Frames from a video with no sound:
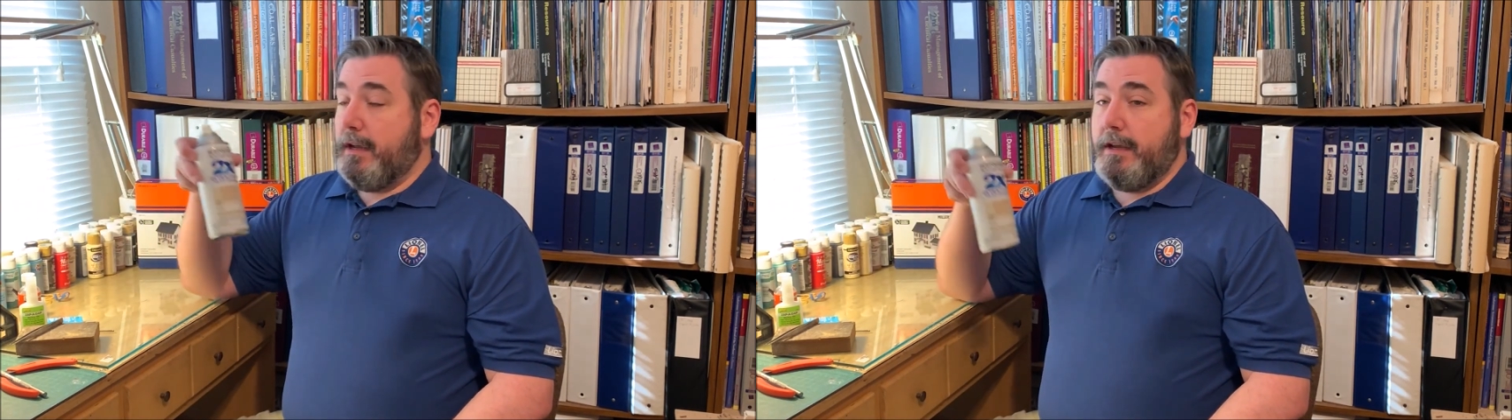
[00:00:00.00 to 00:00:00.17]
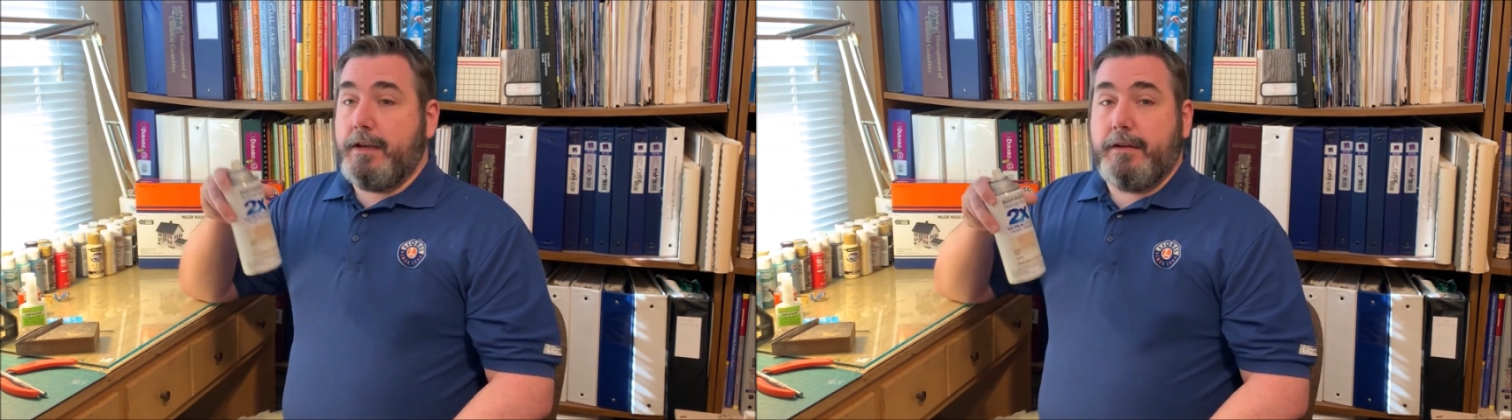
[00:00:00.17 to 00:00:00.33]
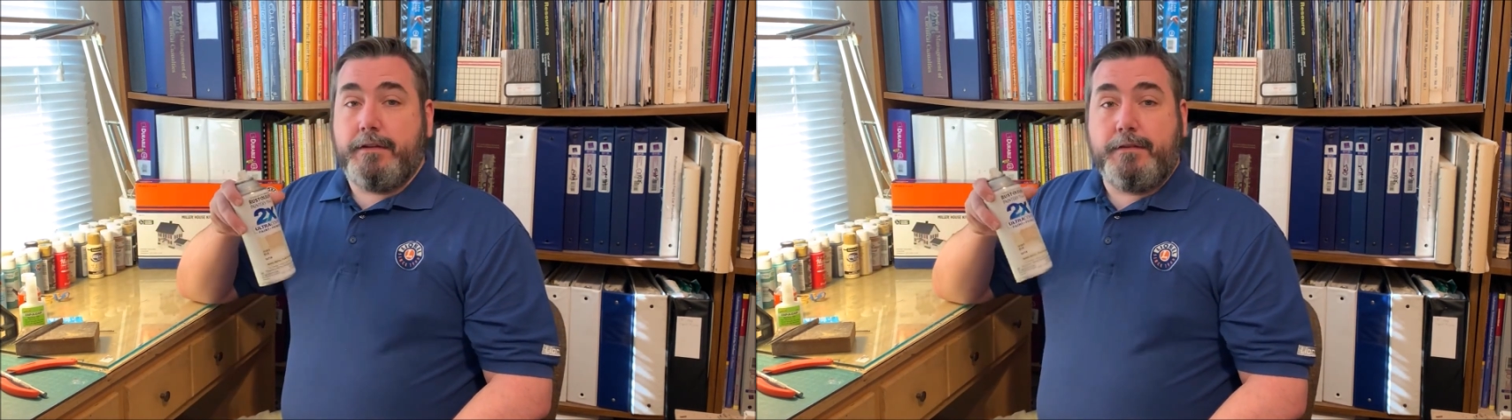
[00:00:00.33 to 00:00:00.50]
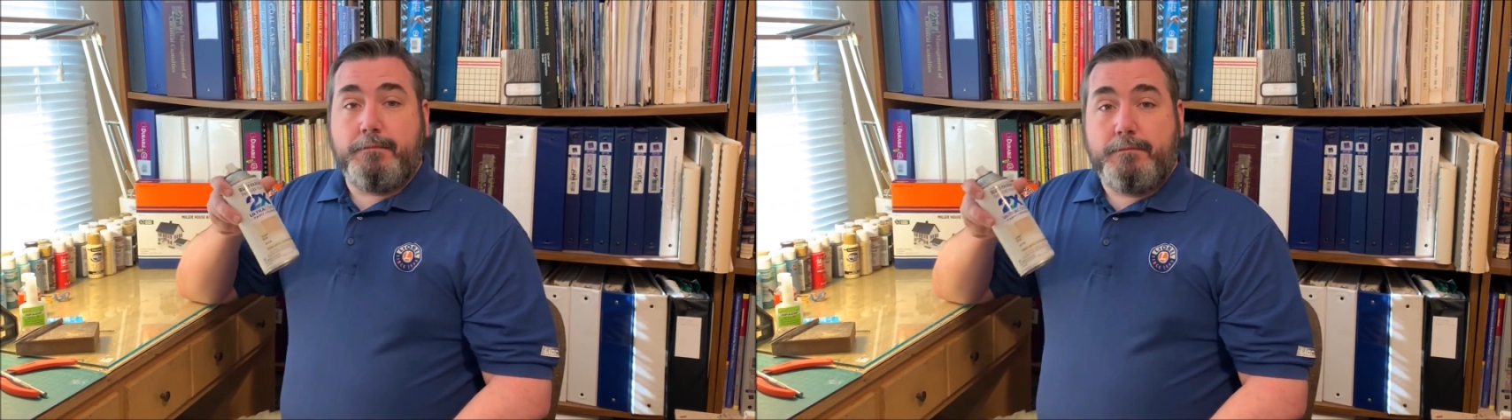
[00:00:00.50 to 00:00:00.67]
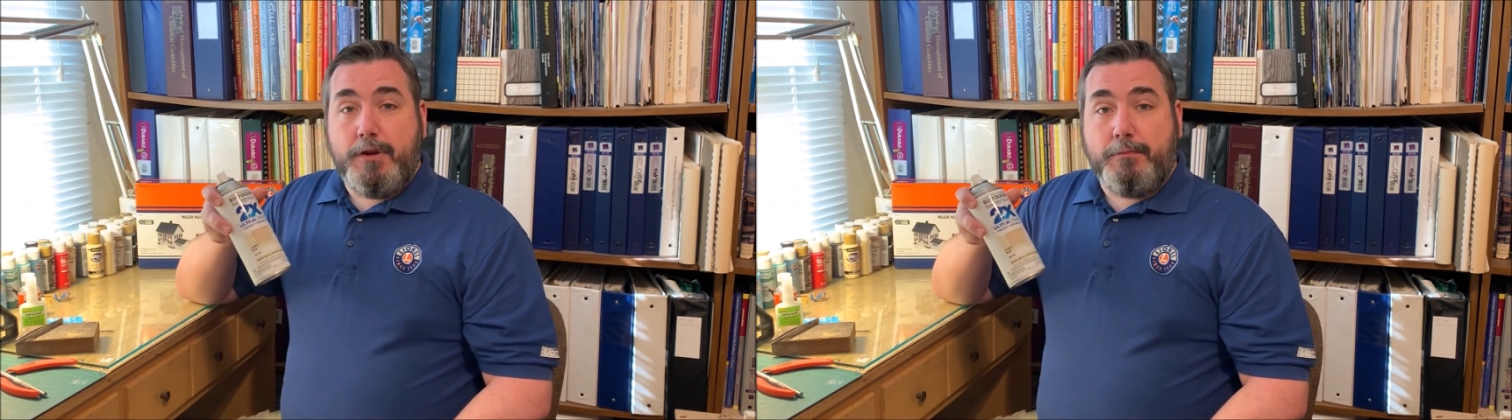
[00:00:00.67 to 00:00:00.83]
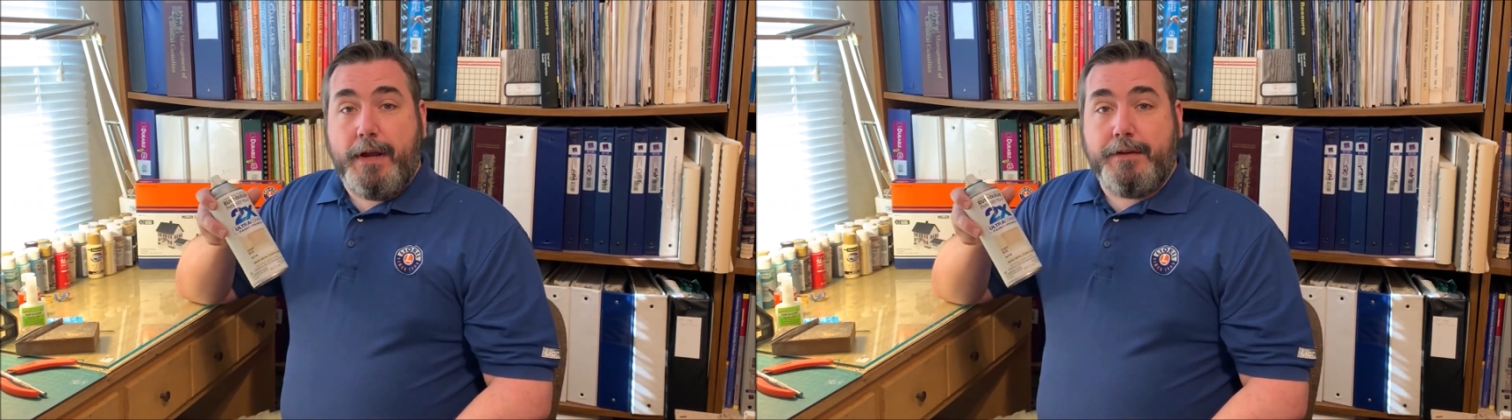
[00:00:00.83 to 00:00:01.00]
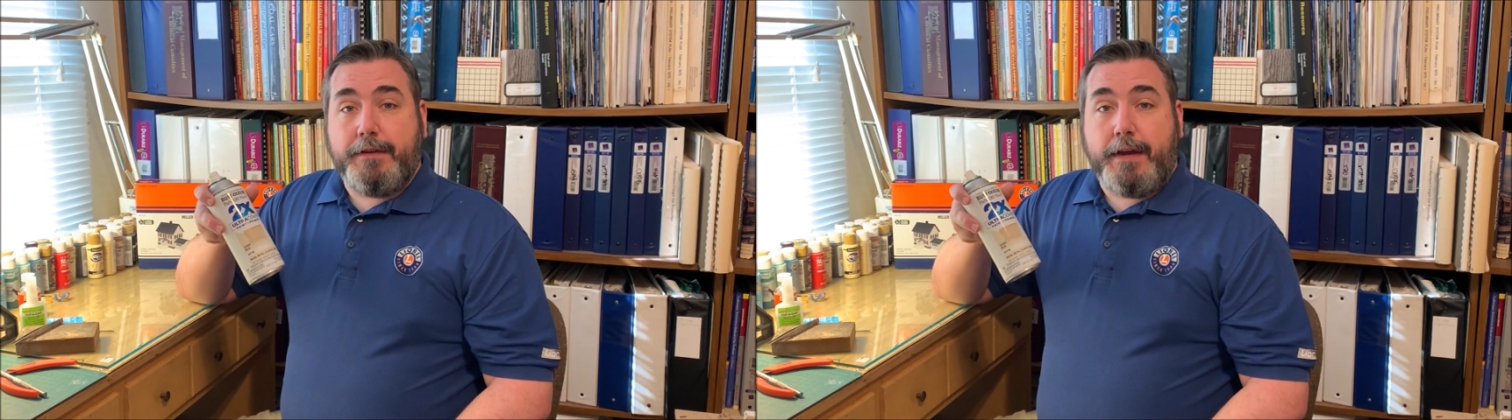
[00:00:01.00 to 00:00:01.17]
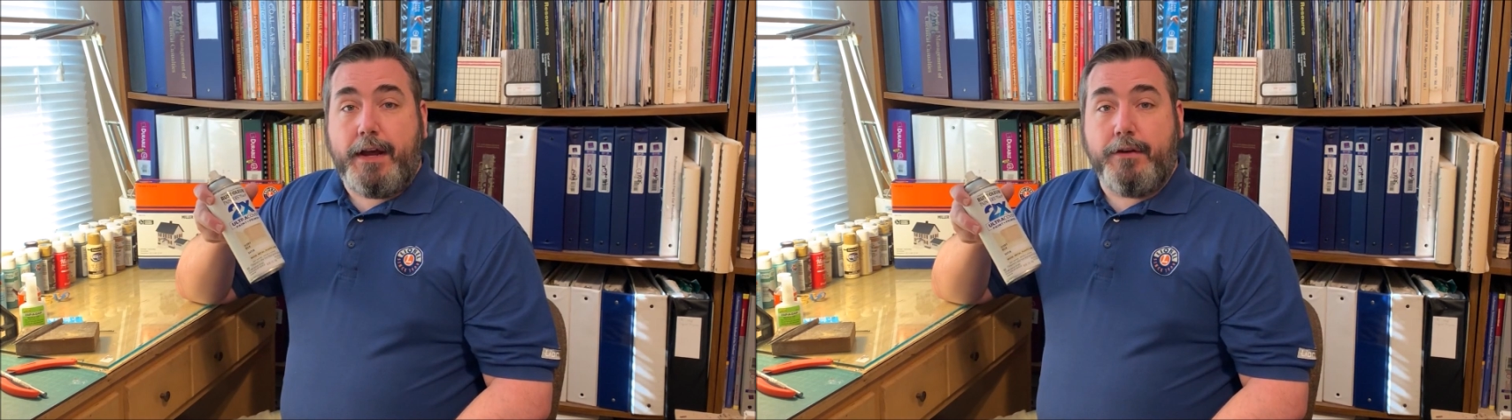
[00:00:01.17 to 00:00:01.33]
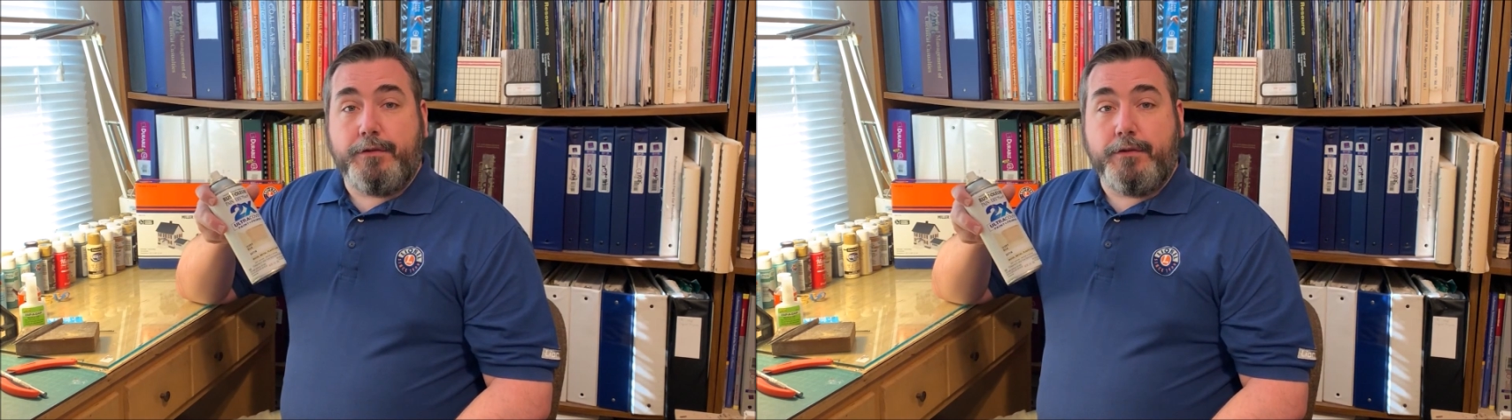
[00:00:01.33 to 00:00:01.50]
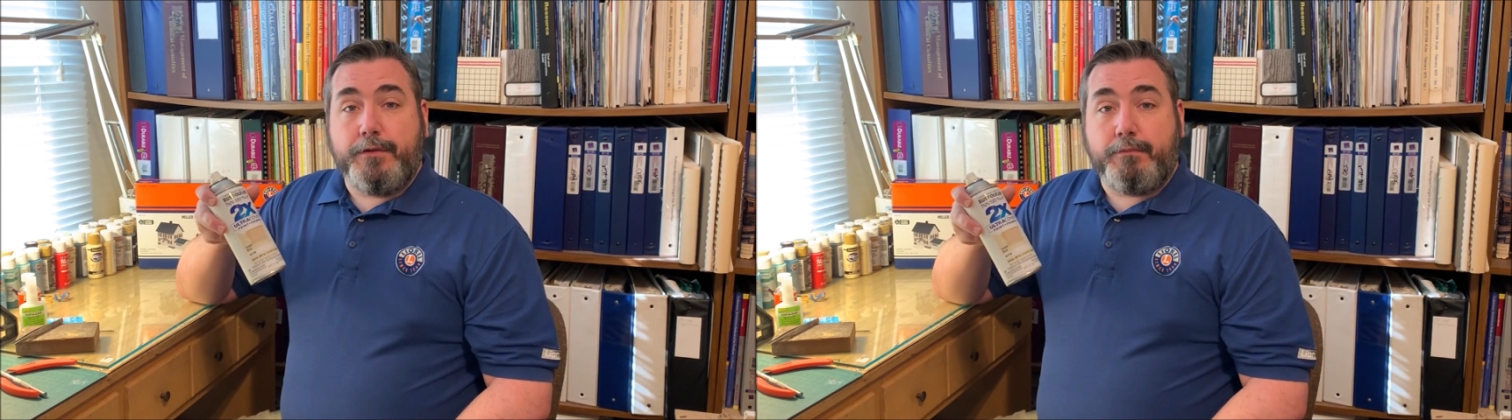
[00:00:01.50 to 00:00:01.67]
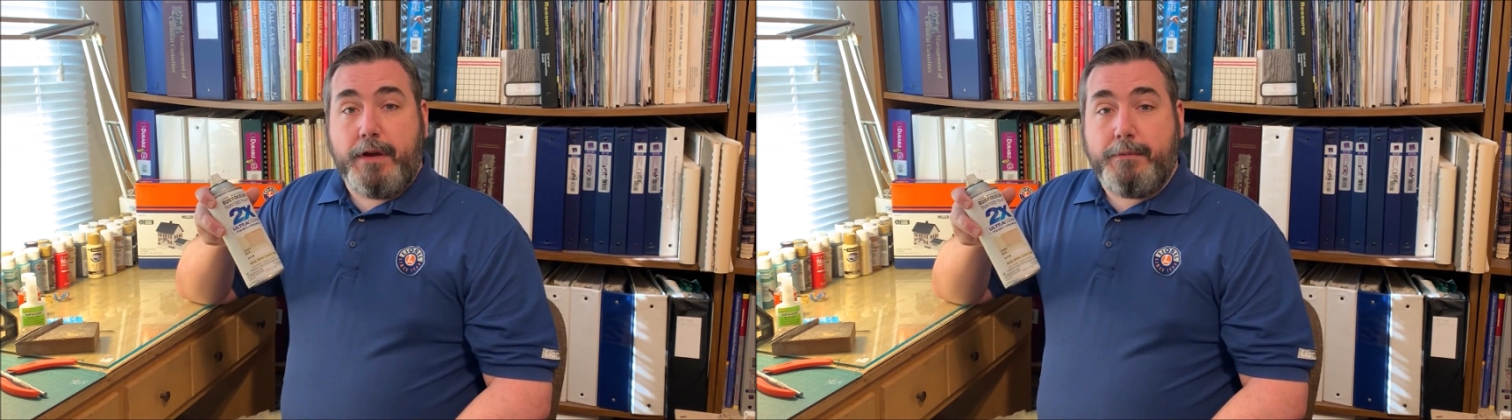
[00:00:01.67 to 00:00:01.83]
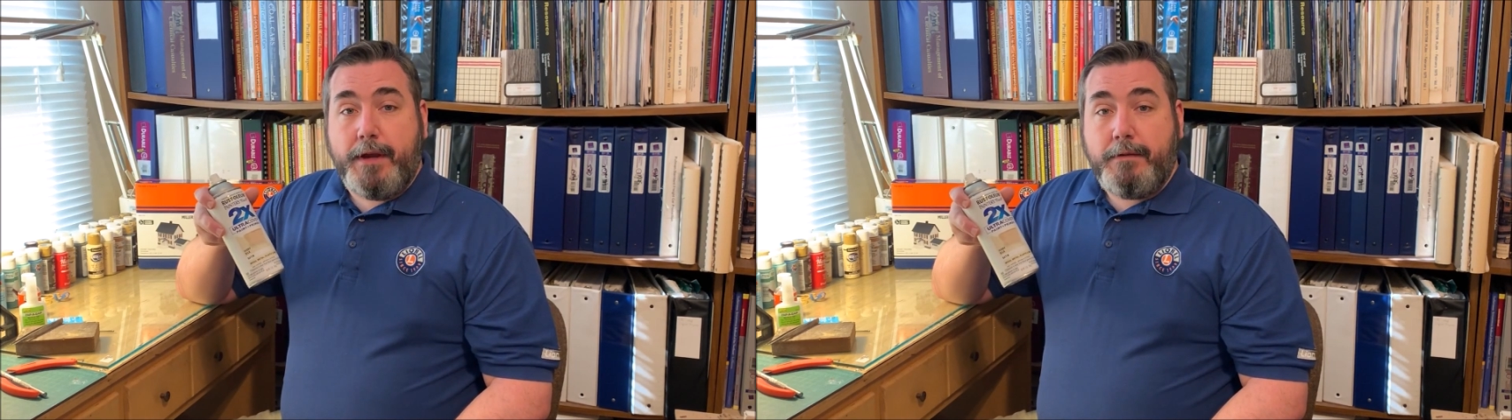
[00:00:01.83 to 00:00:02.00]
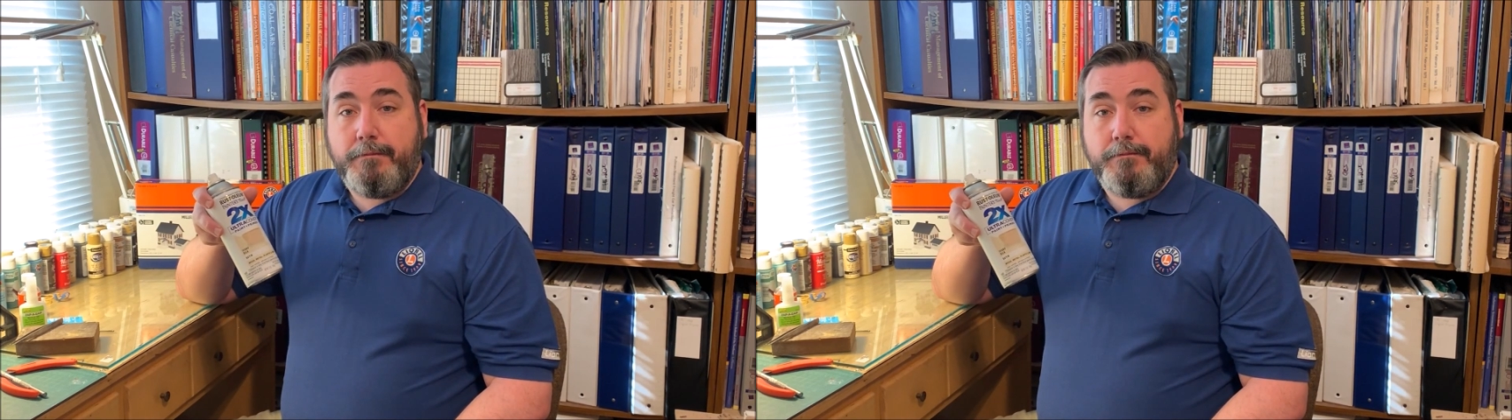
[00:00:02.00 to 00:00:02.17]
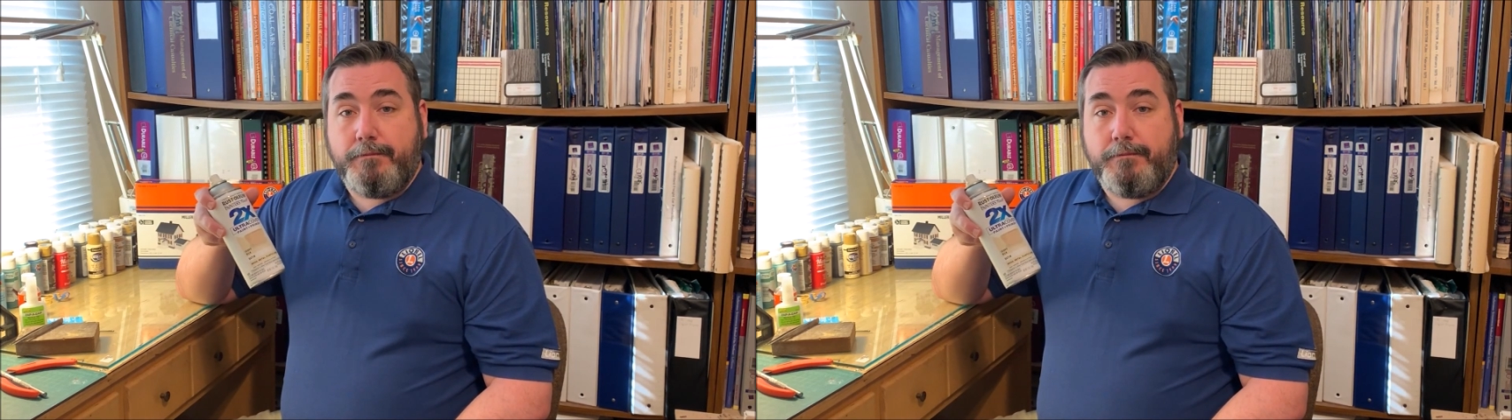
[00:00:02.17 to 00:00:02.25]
is your basic household spray paint.